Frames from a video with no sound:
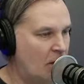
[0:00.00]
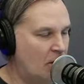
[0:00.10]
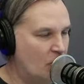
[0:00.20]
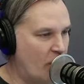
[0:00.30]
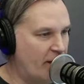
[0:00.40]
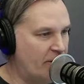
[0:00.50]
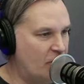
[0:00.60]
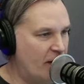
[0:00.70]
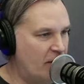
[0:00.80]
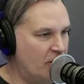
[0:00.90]
Well, I don't know
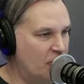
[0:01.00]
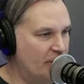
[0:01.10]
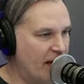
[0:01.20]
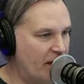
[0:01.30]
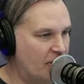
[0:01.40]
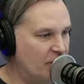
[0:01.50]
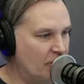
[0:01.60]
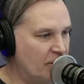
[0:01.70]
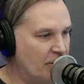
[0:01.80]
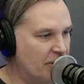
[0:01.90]
about you, but I don't know
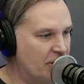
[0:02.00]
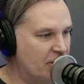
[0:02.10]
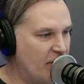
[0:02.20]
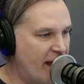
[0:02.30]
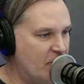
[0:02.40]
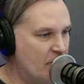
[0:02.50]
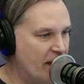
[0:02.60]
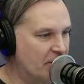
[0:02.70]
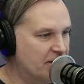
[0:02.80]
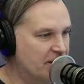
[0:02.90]
that you're going to do any
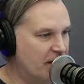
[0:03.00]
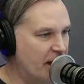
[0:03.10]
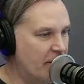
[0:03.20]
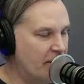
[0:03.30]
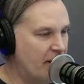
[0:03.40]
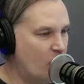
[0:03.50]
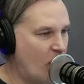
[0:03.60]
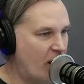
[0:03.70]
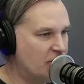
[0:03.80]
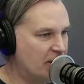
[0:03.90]
better today than
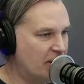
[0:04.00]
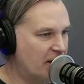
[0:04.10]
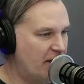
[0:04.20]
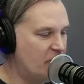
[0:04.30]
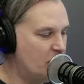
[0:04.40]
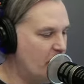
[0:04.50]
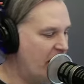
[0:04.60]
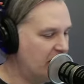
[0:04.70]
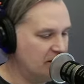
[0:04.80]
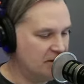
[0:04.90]
watching Kevin
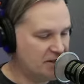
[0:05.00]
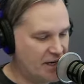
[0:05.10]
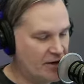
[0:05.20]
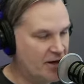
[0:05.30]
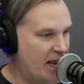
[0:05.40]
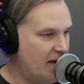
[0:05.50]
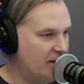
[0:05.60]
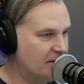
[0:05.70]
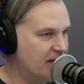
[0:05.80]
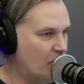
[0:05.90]
Bacon serenade
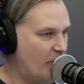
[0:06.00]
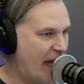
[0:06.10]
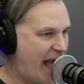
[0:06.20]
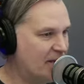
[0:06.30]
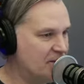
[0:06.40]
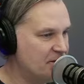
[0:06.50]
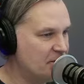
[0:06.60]
his alpacas.